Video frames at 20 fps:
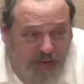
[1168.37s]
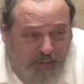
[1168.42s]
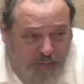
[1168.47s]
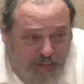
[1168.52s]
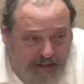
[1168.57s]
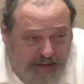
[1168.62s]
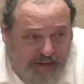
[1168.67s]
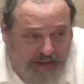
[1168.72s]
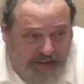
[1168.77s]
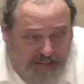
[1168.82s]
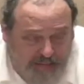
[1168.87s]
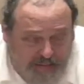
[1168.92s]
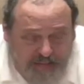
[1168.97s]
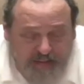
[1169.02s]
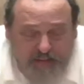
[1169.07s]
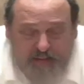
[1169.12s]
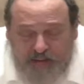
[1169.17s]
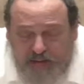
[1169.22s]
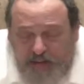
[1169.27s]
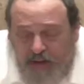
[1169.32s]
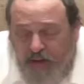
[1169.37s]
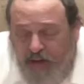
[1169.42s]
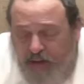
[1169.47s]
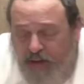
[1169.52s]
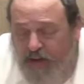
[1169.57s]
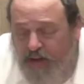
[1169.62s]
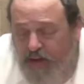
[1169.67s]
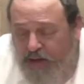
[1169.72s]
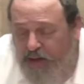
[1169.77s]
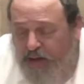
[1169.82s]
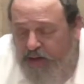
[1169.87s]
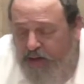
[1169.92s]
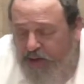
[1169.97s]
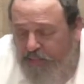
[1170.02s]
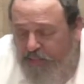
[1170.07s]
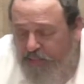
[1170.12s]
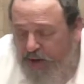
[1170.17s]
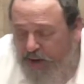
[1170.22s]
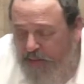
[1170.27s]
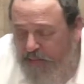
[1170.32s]
Already.
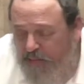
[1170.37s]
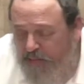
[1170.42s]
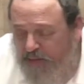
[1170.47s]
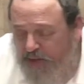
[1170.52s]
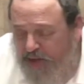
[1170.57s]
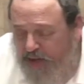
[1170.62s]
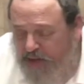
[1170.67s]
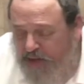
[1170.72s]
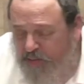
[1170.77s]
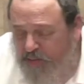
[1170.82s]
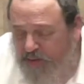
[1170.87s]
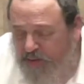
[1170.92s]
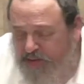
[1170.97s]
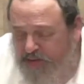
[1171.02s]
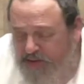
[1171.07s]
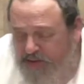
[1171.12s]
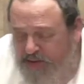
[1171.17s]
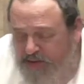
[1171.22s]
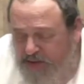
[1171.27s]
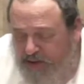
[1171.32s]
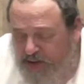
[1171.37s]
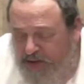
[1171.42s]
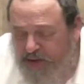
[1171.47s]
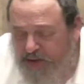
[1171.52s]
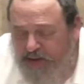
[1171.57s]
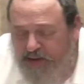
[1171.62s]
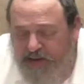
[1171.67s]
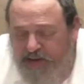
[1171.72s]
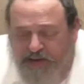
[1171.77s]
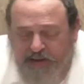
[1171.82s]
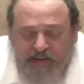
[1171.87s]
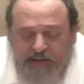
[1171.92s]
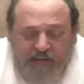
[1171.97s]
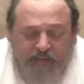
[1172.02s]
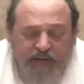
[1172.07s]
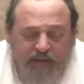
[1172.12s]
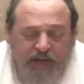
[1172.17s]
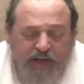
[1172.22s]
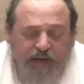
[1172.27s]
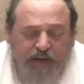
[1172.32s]
Yeah, probably anyways. Today,
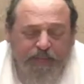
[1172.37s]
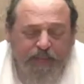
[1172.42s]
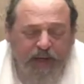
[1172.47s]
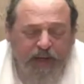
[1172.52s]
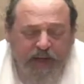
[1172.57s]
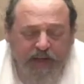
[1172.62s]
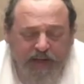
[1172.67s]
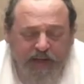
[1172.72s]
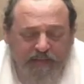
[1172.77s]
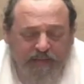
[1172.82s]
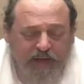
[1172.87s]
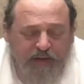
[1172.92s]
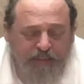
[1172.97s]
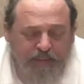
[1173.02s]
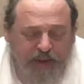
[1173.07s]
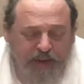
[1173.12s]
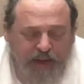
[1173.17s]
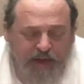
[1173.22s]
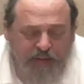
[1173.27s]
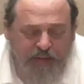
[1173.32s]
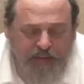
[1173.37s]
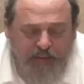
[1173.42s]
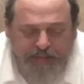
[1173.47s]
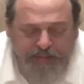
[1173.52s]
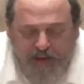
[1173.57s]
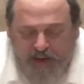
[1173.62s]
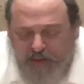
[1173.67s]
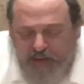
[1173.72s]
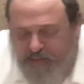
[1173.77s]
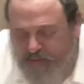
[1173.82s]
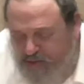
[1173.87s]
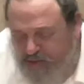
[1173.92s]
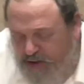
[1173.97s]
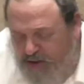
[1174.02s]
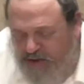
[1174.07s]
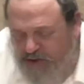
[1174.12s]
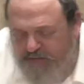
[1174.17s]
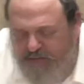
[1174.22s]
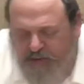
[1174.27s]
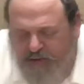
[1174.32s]
if you get a pot, even a pottery pot, which I
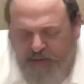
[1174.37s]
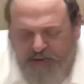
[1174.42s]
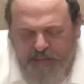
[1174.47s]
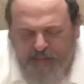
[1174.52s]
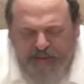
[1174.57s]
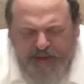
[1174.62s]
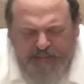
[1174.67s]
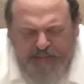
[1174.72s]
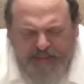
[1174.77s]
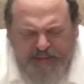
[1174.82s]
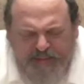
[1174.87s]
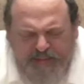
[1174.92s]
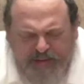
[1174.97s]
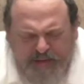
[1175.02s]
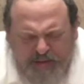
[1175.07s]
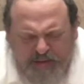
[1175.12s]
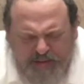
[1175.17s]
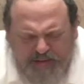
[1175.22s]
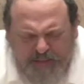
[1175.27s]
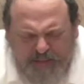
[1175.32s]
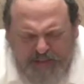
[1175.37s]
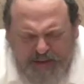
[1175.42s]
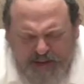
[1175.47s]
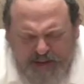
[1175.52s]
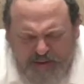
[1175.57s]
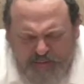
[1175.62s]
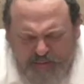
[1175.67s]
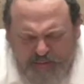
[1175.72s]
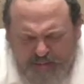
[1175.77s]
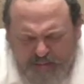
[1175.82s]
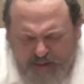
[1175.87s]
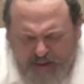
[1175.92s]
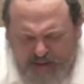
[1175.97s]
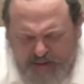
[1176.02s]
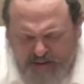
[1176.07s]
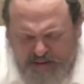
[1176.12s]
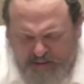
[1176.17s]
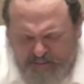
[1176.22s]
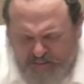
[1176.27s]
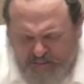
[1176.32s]
don't even know that many people use a pottery
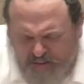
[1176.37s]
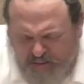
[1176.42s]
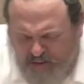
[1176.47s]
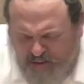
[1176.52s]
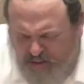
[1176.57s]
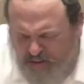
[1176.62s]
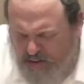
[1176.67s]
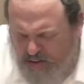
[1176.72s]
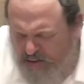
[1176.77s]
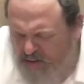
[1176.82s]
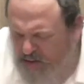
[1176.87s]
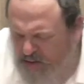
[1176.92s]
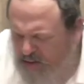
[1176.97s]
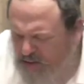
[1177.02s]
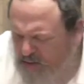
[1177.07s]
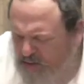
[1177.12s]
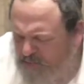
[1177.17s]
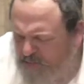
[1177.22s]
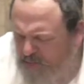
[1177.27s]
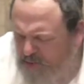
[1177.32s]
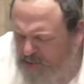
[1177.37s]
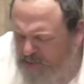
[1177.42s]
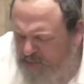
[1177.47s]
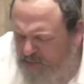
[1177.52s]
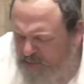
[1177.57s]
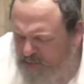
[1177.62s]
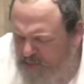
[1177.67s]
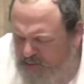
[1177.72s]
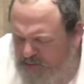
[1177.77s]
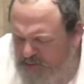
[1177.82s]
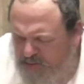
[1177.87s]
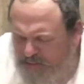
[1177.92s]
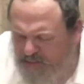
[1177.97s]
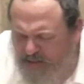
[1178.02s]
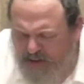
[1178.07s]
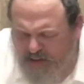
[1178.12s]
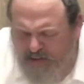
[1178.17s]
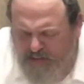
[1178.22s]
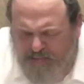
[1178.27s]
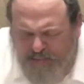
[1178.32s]
pot anymore. Most people use a
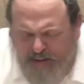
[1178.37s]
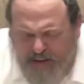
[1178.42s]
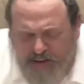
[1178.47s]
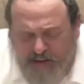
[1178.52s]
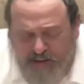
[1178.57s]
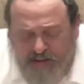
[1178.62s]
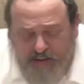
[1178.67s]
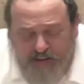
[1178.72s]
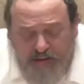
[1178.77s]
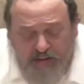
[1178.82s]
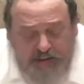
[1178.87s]
metal pot.